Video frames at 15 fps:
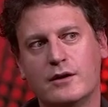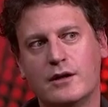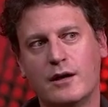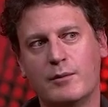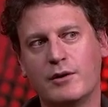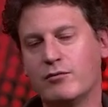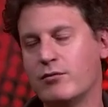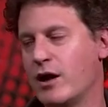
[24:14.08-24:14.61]

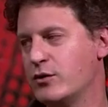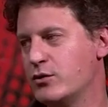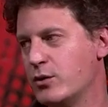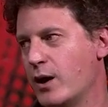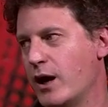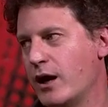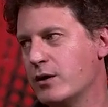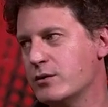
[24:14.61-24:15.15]
coming round your
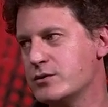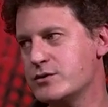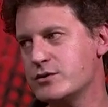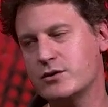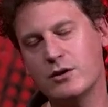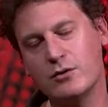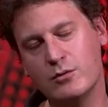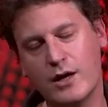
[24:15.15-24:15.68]
house.
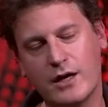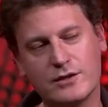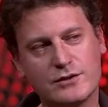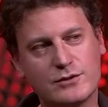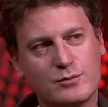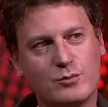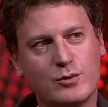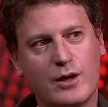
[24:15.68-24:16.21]
So
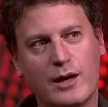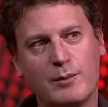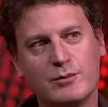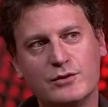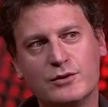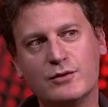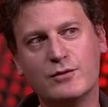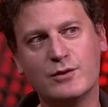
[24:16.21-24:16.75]
that's what
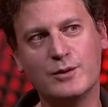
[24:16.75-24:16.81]
happens in the film.